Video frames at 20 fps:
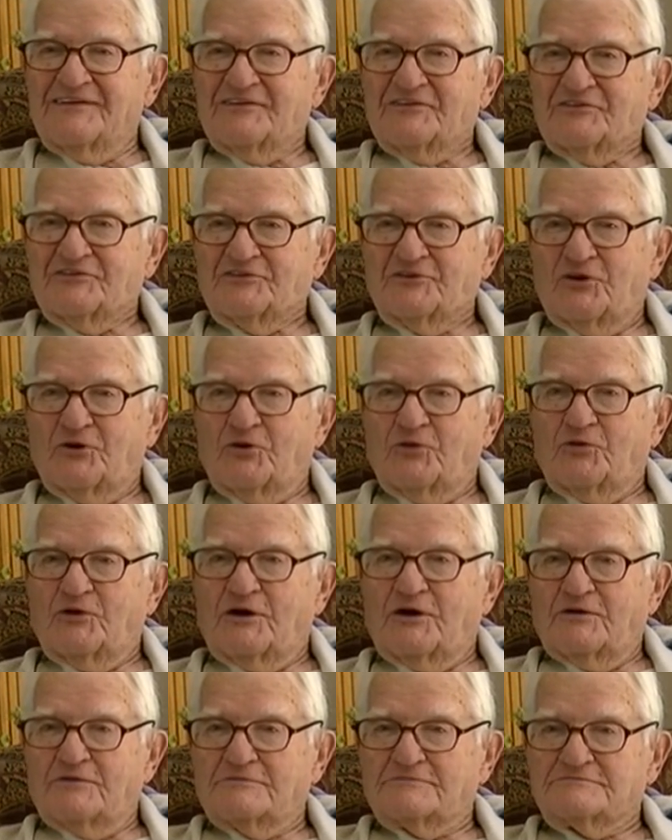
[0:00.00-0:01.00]

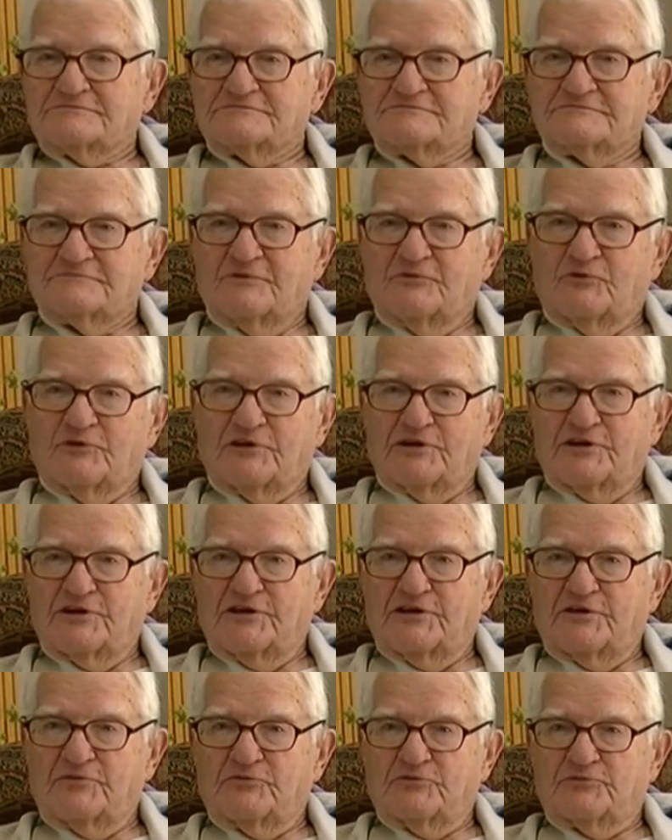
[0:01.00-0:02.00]
So what he
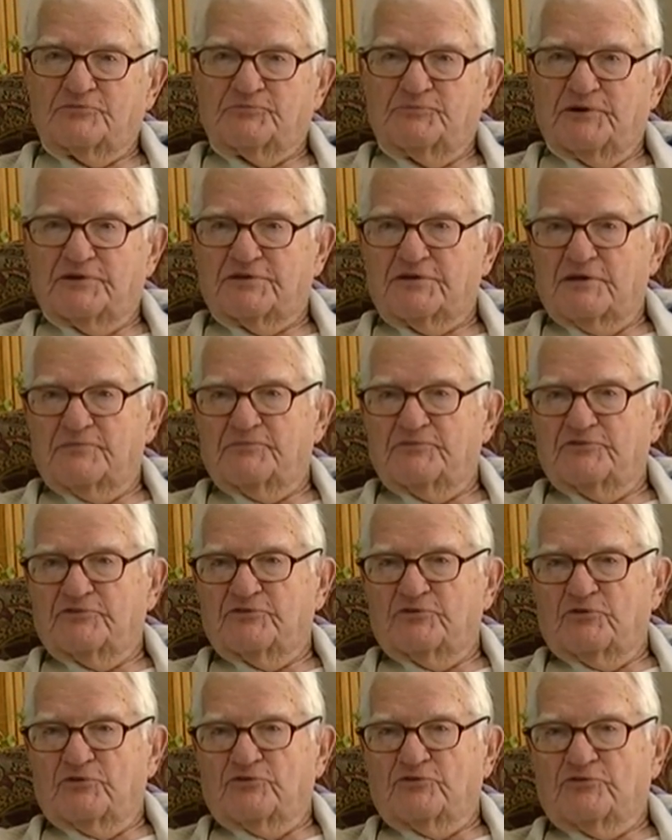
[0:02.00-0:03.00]
did was picked up the
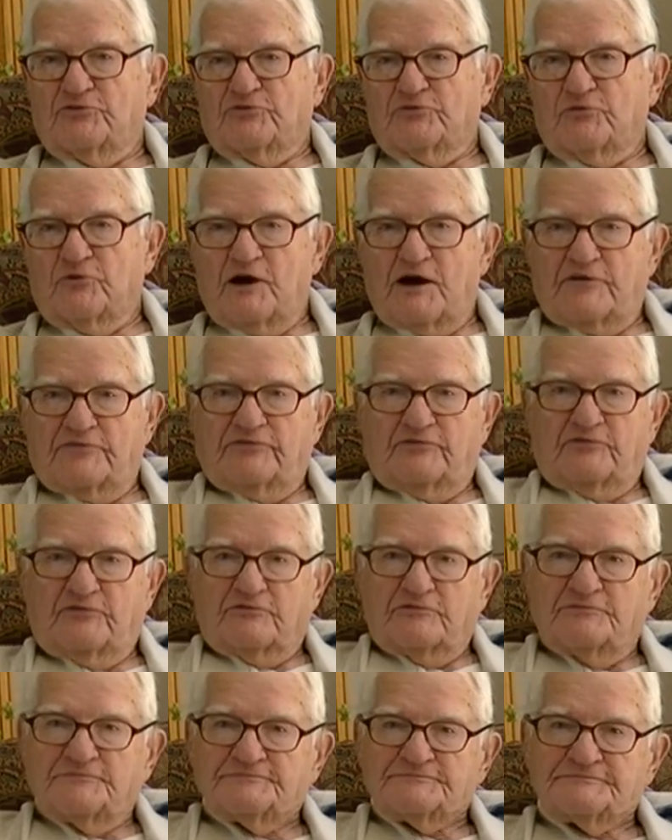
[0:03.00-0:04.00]
soldier's rifle
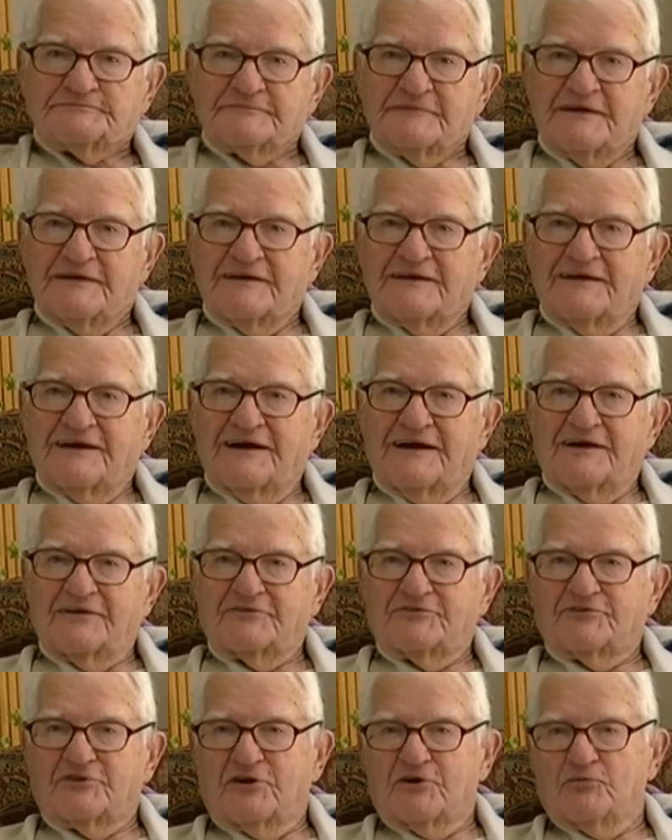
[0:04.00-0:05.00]
and
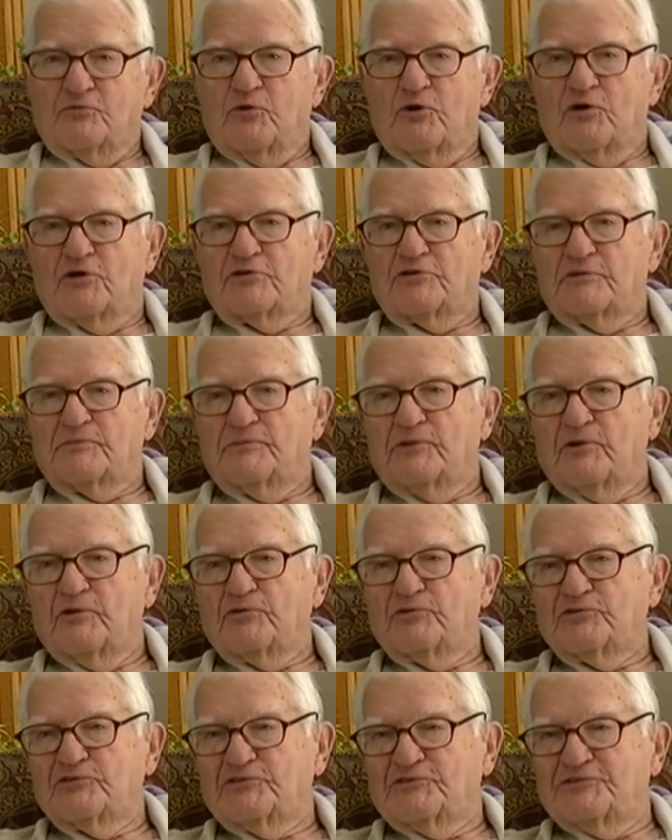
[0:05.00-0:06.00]
started walking the
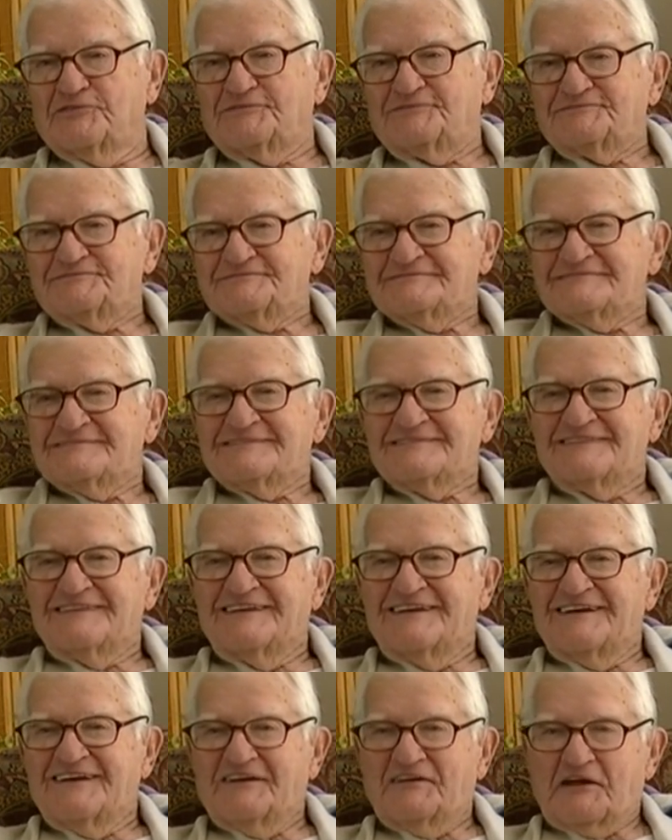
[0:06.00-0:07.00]
post.
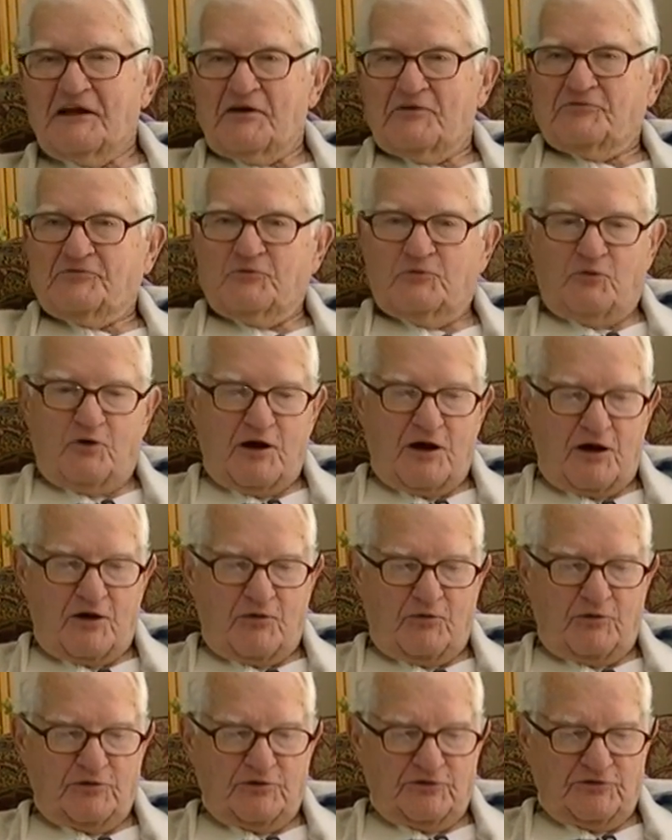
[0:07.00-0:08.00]
After a while,
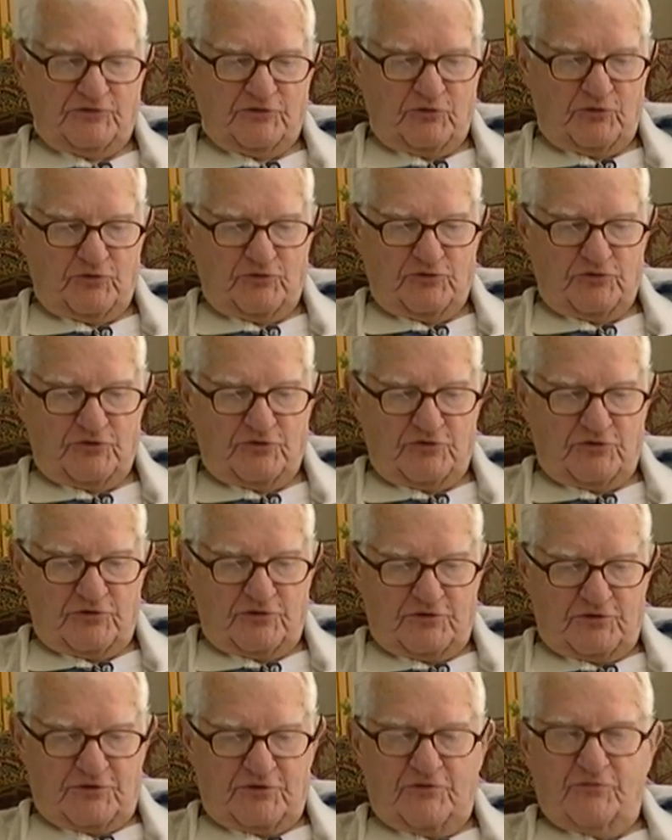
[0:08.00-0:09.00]
when the soldier
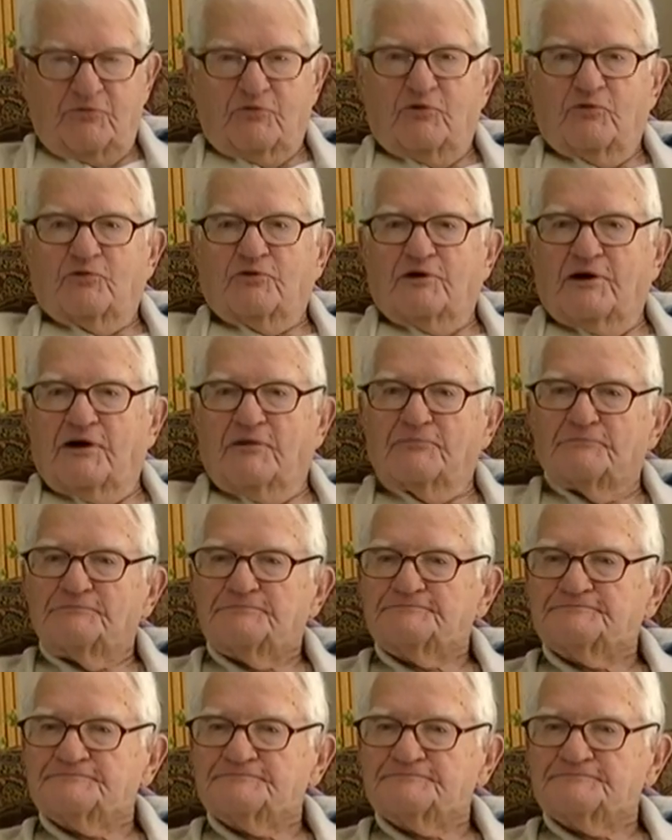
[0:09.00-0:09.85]
woke up,